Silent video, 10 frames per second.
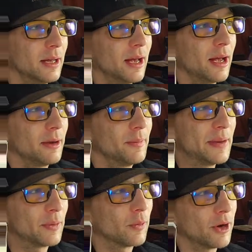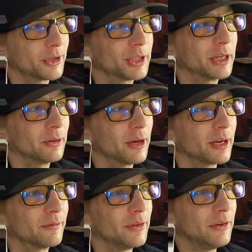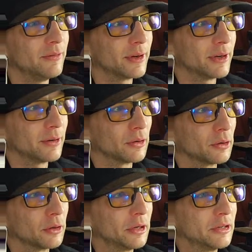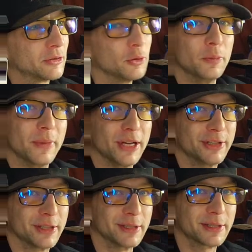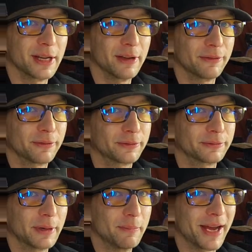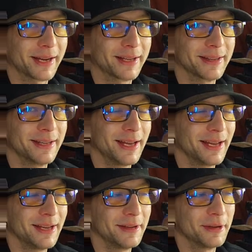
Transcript: I remember watching a lot of the very early Suitmation stuff from back in the day.